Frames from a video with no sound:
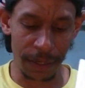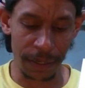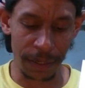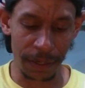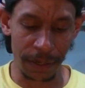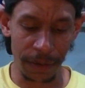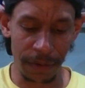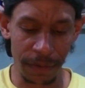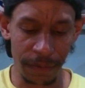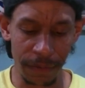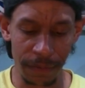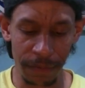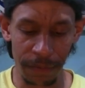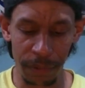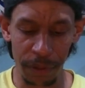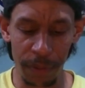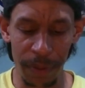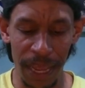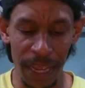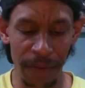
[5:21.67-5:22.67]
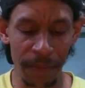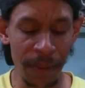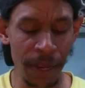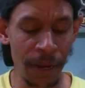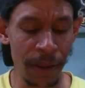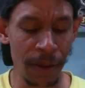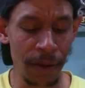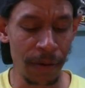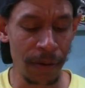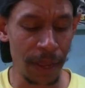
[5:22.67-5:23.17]
you know, blueback
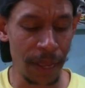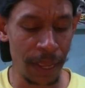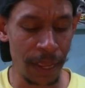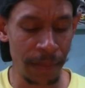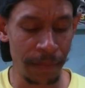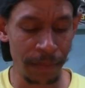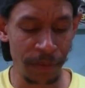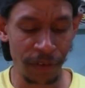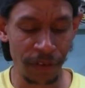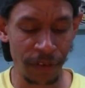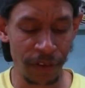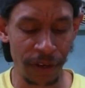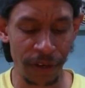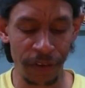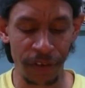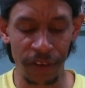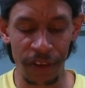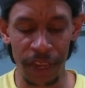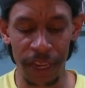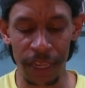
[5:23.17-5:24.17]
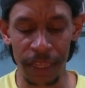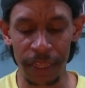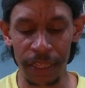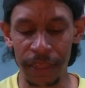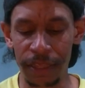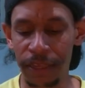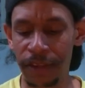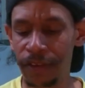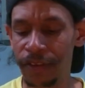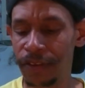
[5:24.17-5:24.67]
minnow, I'm just going to say
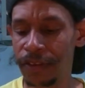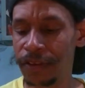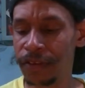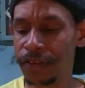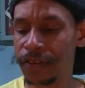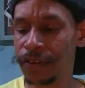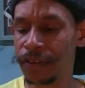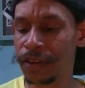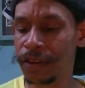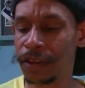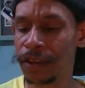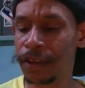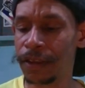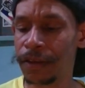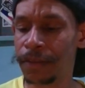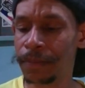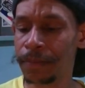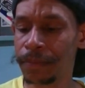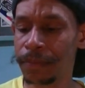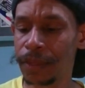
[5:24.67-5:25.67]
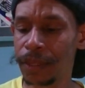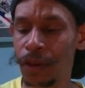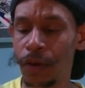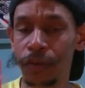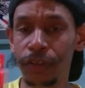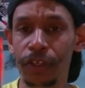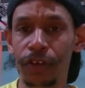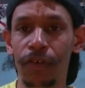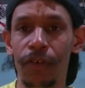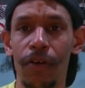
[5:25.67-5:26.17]
that this is
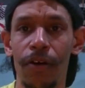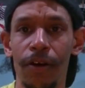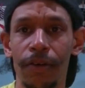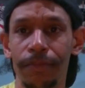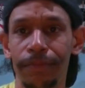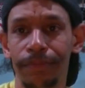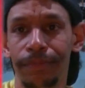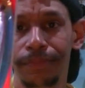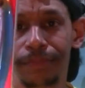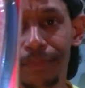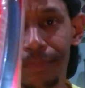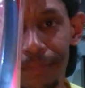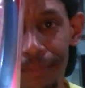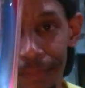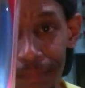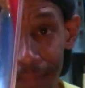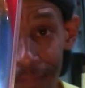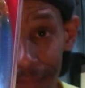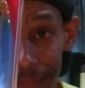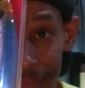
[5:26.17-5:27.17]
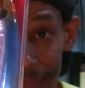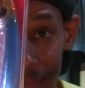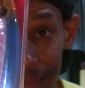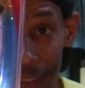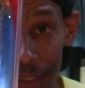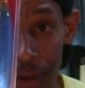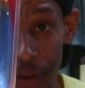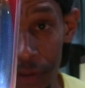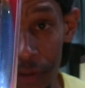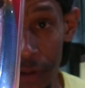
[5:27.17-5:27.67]
golden craw.
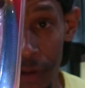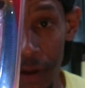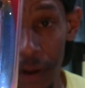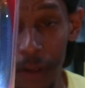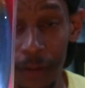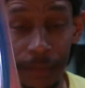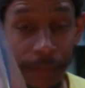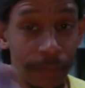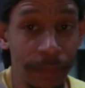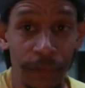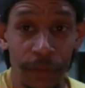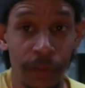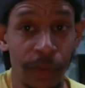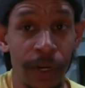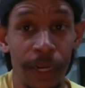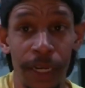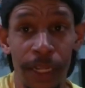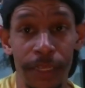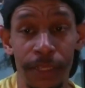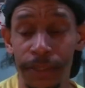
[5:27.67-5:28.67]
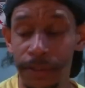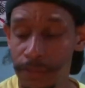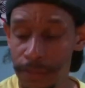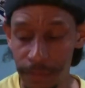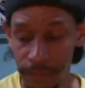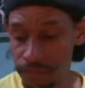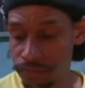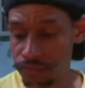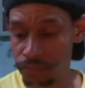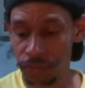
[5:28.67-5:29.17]
It's golden craw. That's what it is.
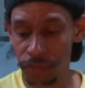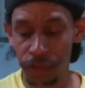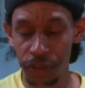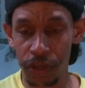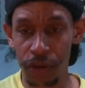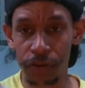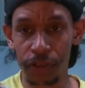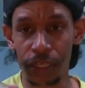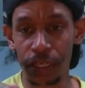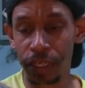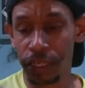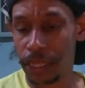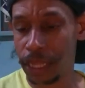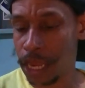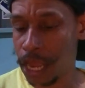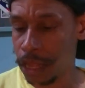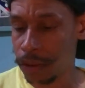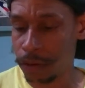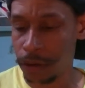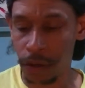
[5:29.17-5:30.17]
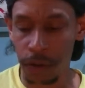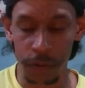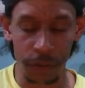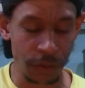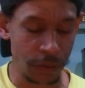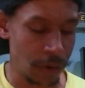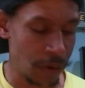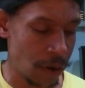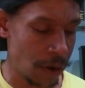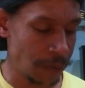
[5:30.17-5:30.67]
So it's in the color of
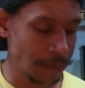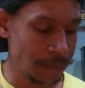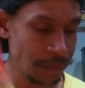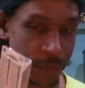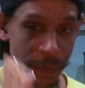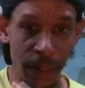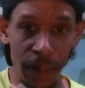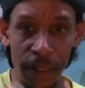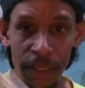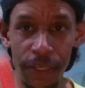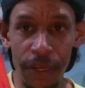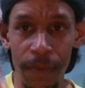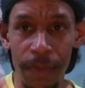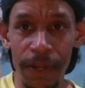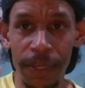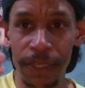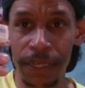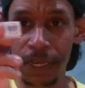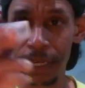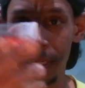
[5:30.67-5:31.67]
golden craw. Somebody's